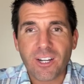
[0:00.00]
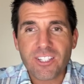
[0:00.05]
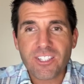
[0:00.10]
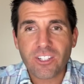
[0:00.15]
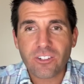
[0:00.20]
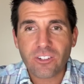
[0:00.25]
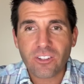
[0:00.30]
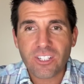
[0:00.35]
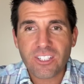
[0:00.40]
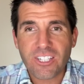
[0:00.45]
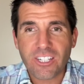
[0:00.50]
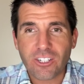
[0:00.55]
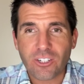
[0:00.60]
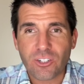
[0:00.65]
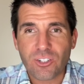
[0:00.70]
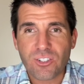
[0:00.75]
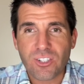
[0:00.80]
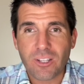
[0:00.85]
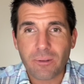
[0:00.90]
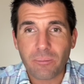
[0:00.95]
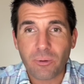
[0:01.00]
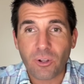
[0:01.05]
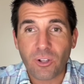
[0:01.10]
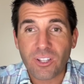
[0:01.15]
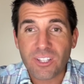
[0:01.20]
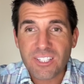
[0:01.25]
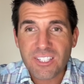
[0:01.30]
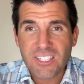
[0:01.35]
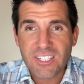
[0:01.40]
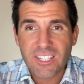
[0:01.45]
under the ticker symbol
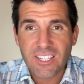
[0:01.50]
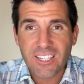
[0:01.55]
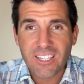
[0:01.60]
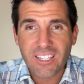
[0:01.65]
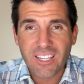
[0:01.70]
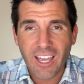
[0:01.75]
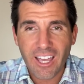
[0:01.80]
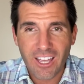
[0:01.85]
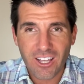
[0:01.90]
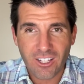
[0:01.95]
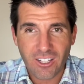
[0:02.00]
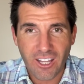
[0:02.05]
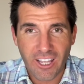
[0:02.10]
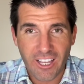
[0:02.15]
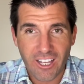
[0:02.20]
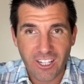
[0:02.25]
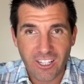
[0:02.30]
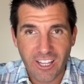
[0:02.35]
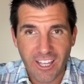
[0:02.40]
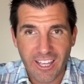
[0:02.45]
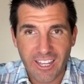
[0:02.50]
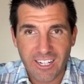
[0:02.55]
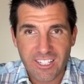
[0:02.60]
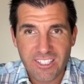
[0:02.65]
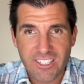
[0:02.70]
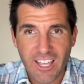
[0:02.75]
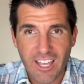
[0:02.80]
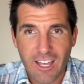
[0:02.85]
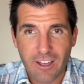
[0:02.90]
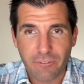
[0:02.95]

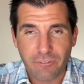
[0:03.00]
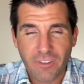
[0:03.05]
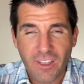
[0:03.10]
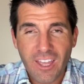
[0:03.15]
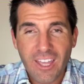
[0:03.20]
CLLXF,